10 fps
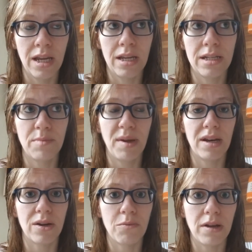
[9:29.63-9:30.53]

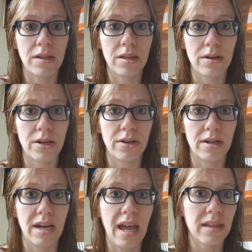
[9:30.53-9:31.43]
depending on whether you're
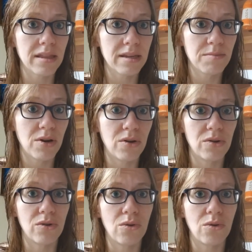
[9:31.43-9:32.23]
in athlete mode